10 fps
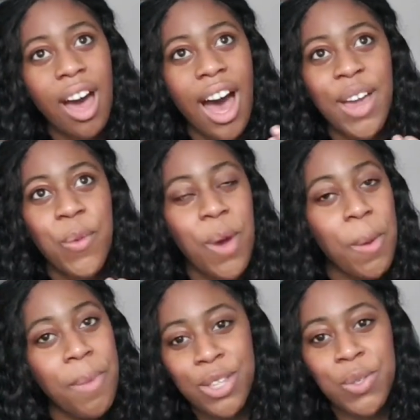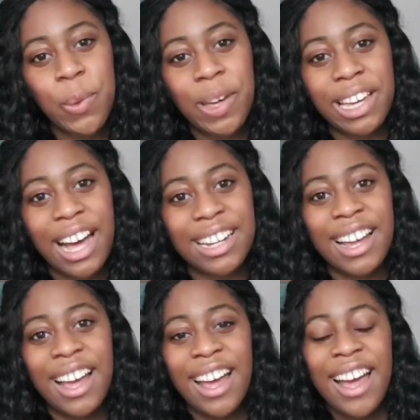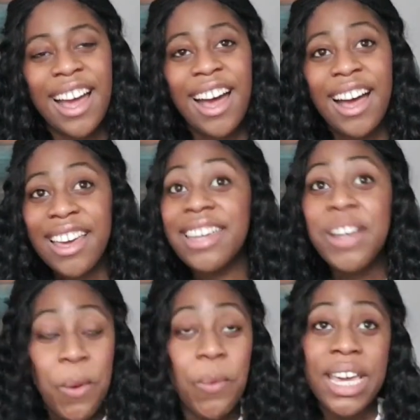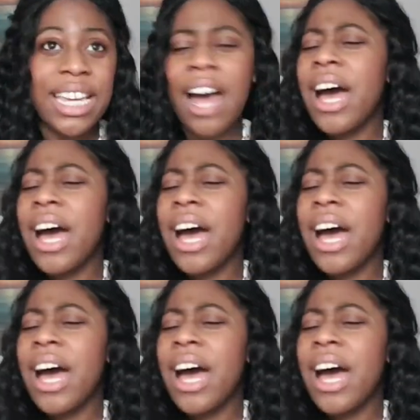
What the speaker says: I went back to it, and in a week,